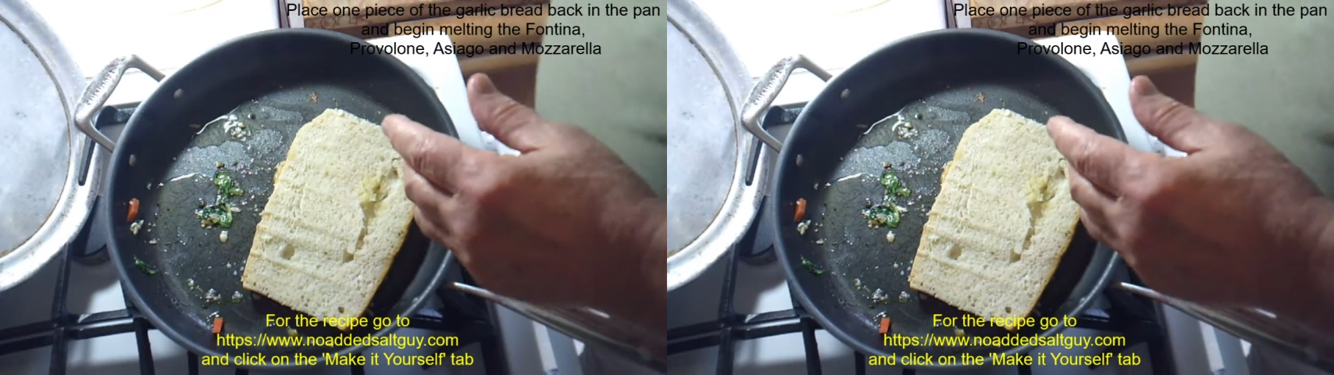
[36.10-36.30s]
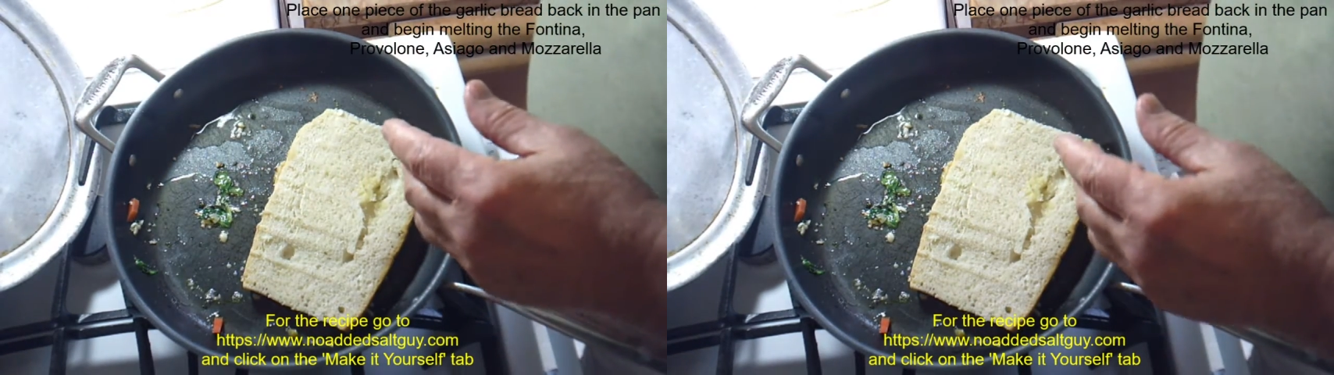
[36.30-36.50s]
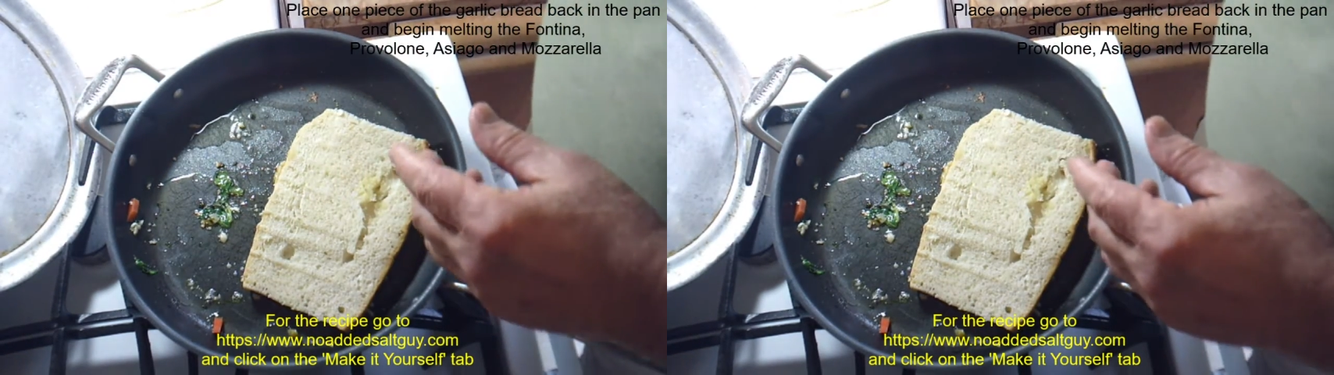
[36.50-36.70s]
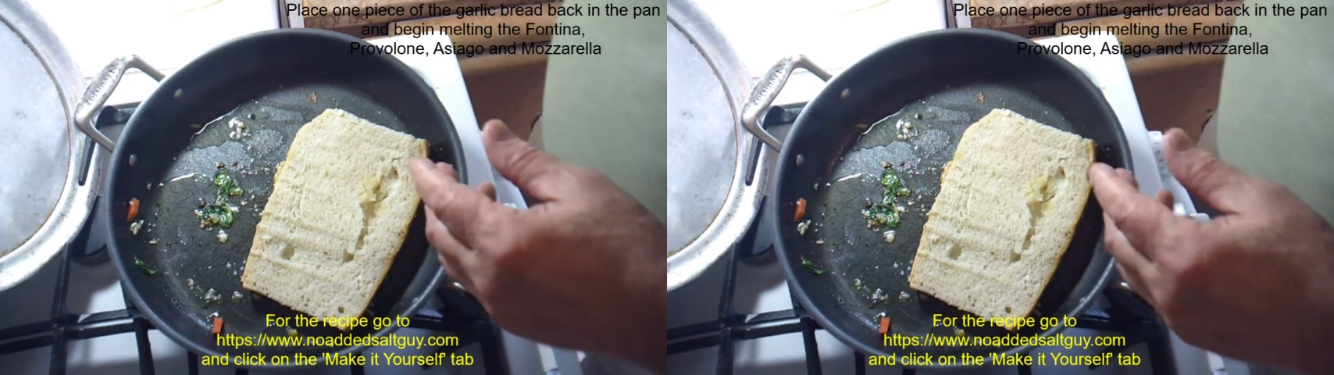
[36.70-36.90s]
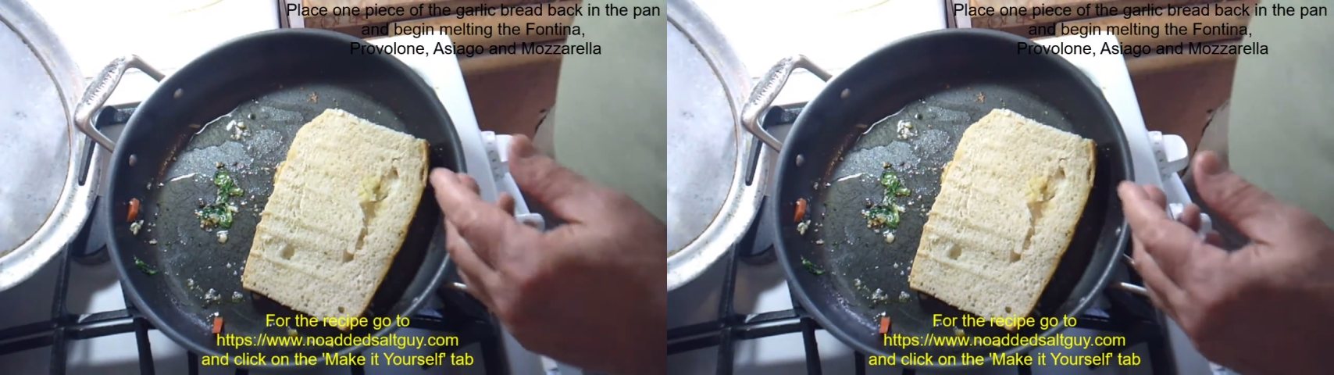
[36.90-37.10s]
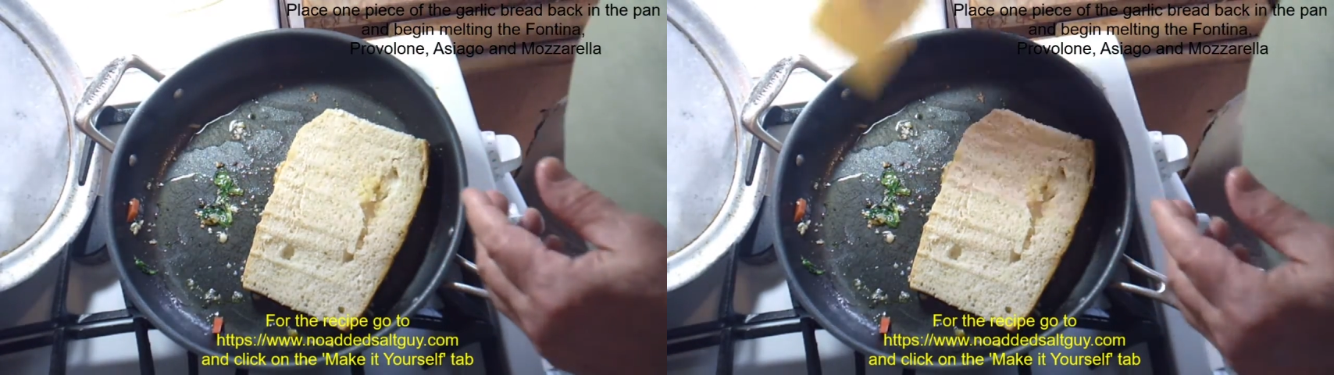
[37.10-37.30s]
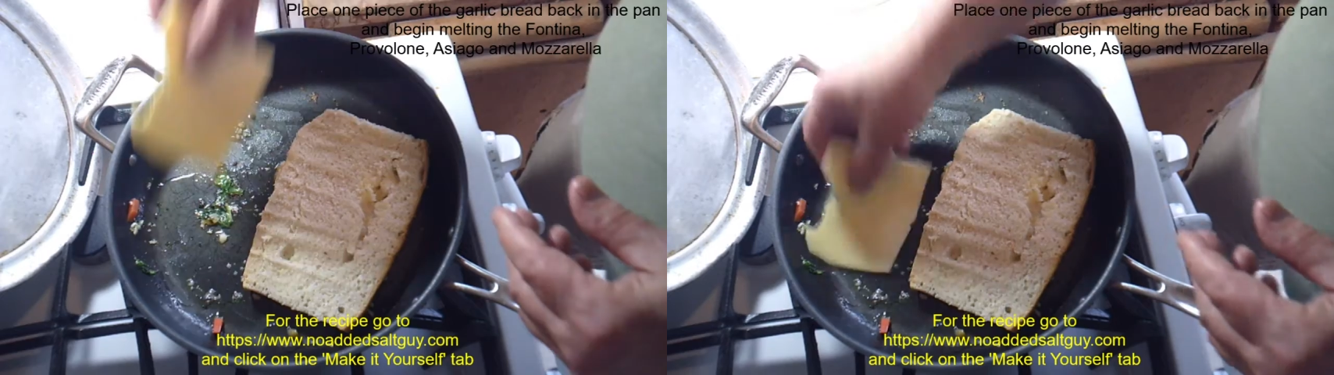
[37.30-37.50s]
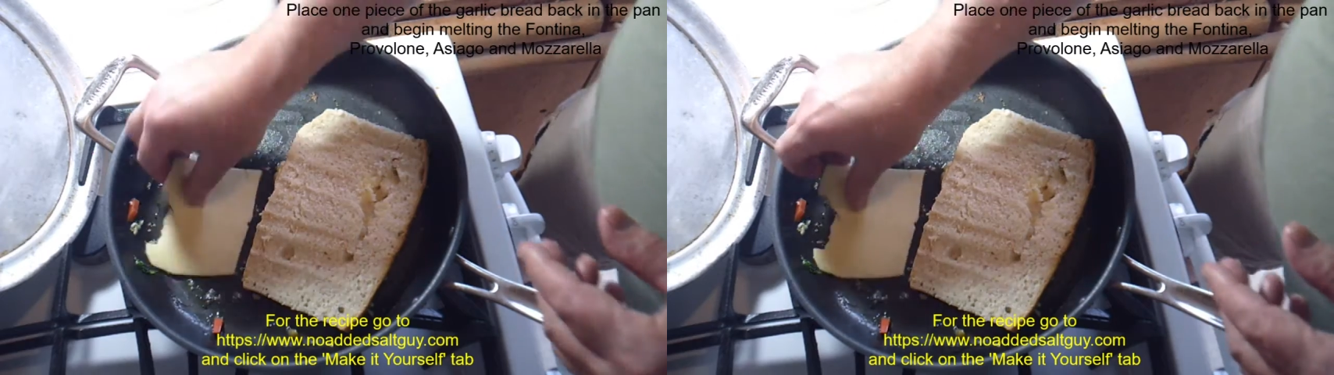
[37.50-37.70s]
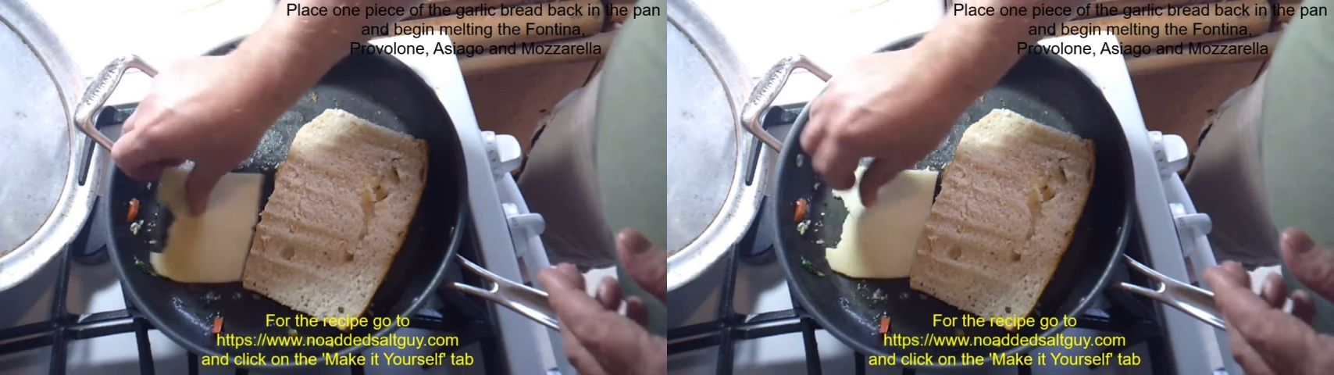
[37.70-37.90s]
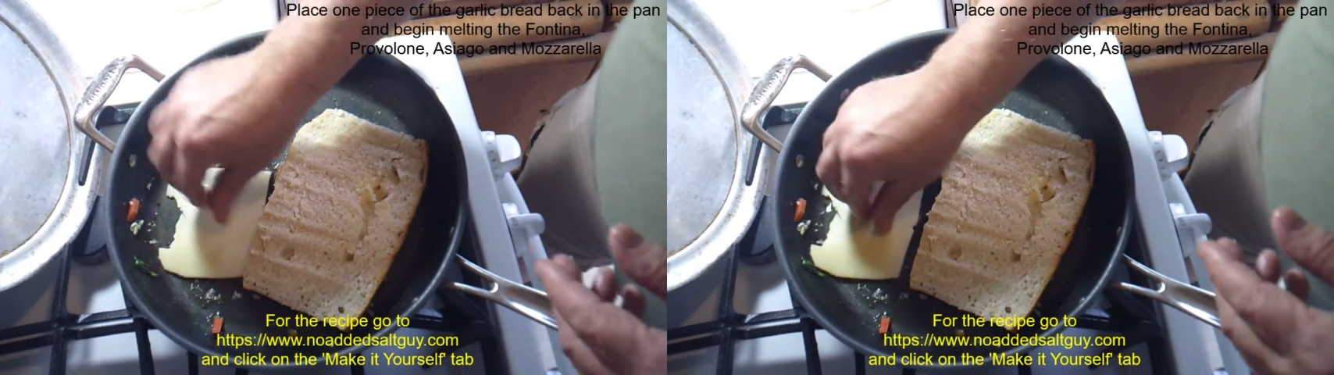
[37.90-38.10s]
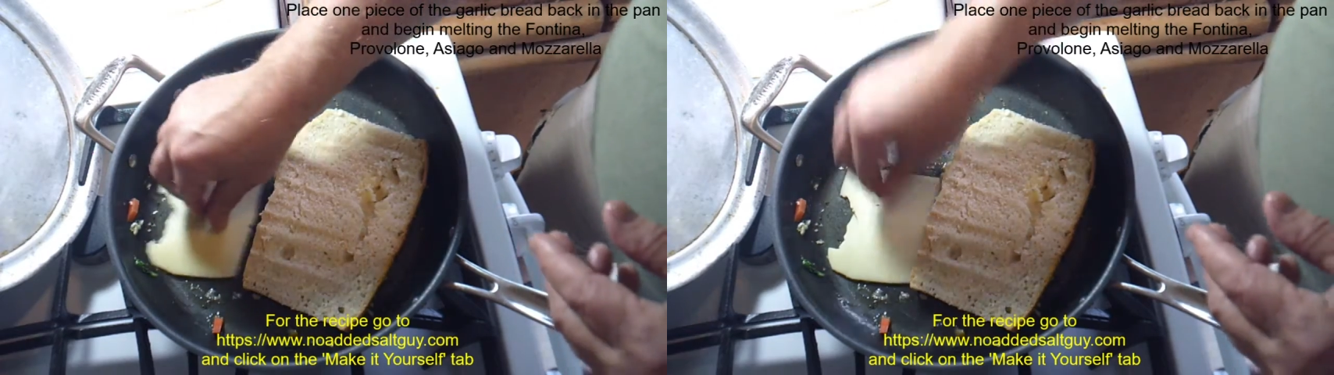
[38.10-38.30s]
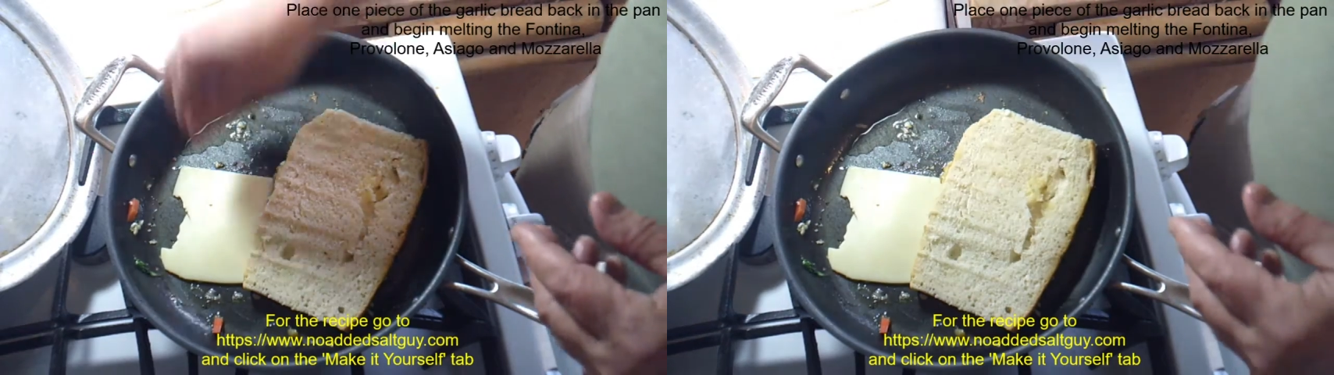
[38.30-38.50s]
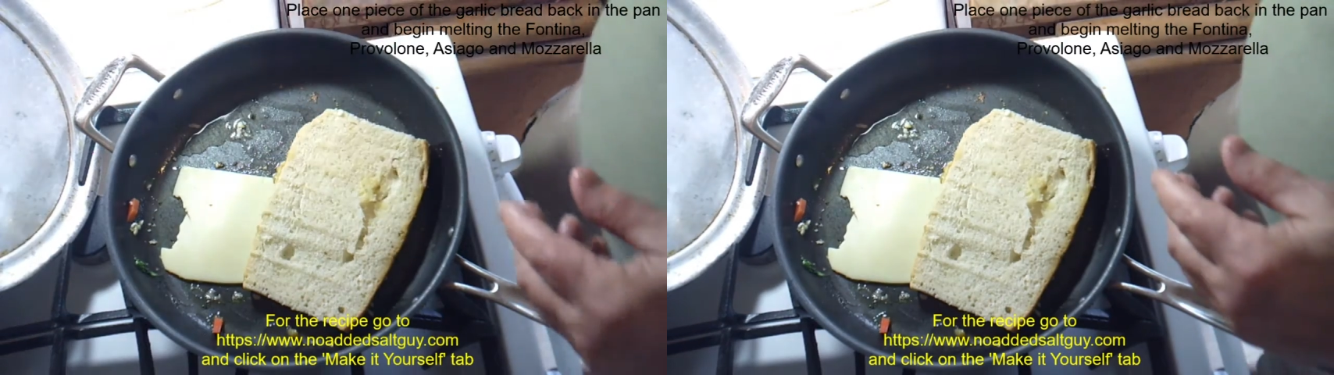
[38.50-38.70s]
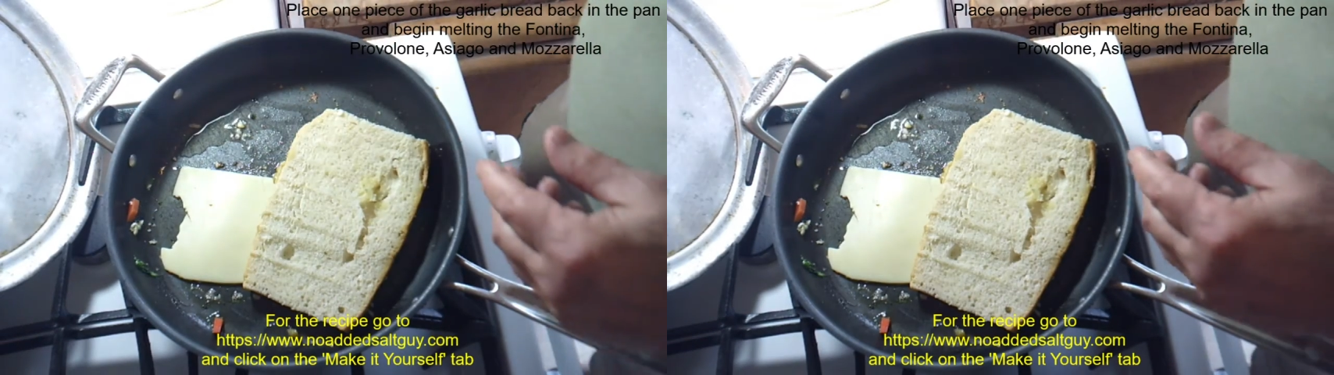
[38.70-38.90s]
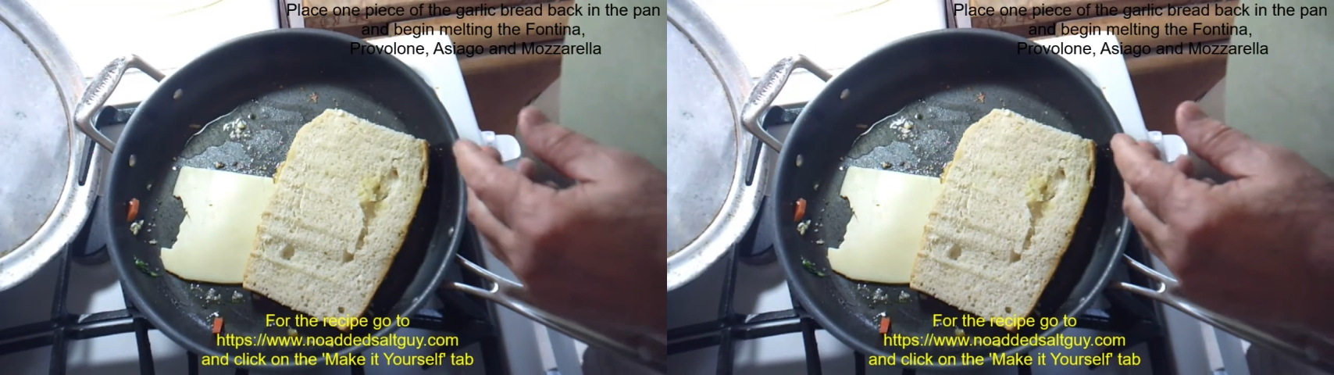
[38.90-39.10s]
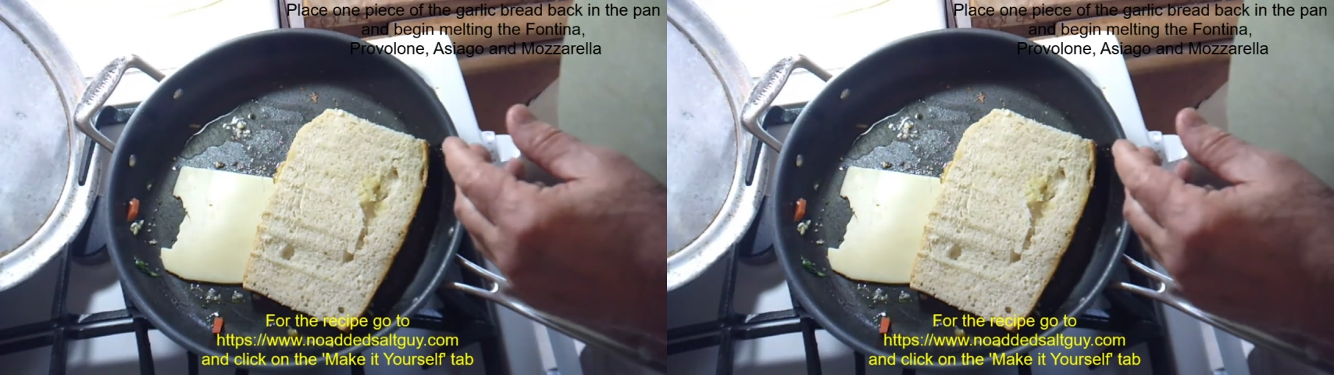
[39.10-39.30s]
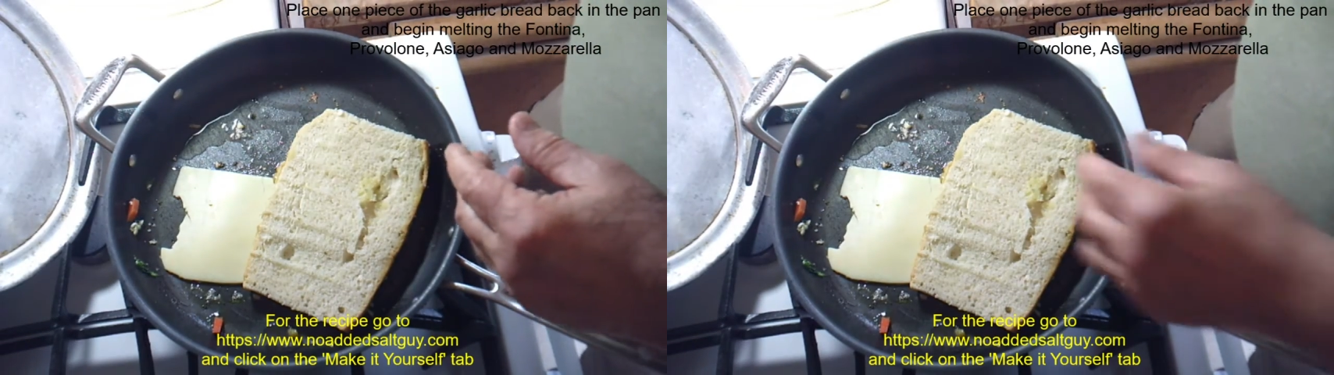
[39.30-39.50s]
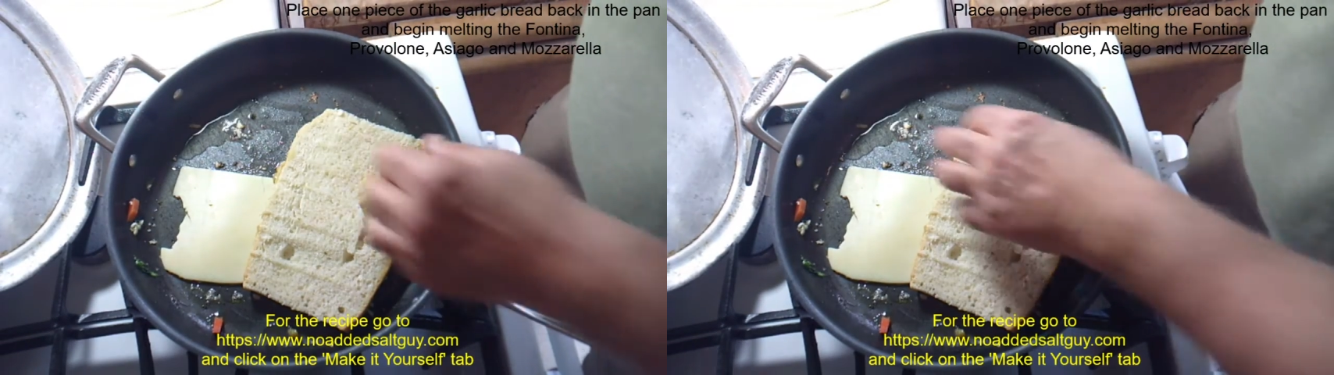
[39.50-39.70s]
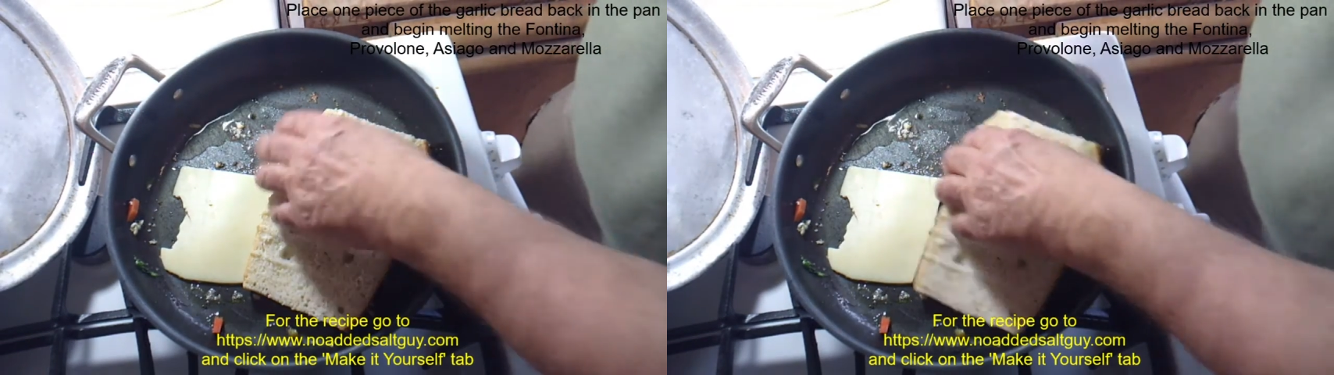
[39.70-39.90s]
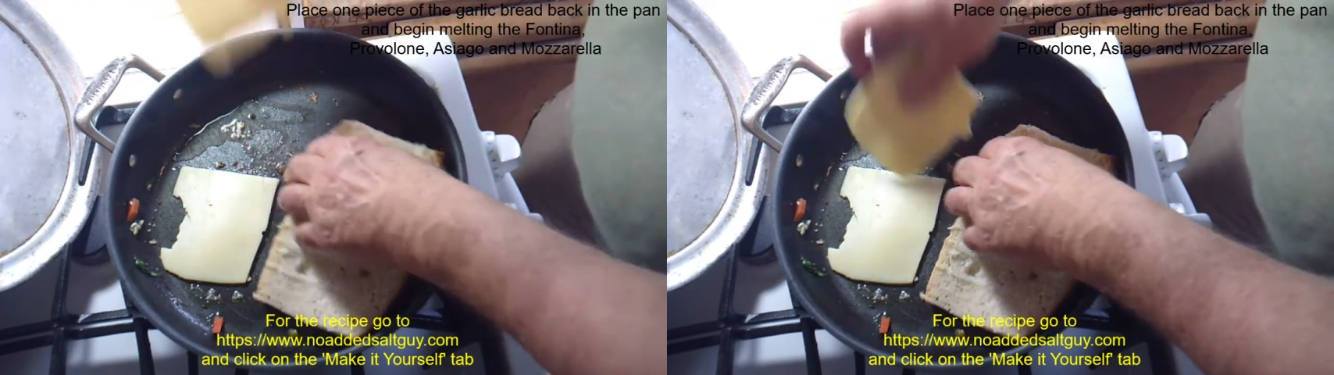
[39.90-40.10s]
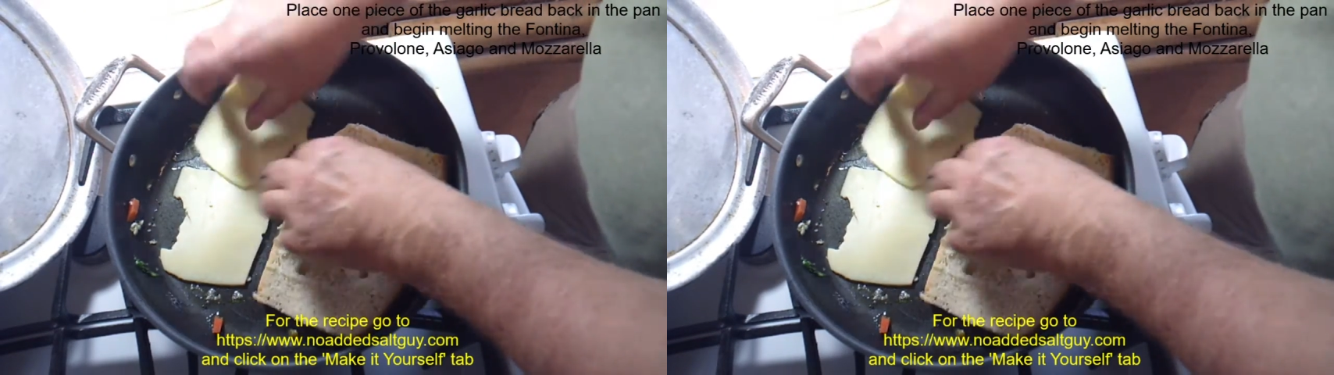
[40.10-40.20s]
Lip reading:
(no speaker visible)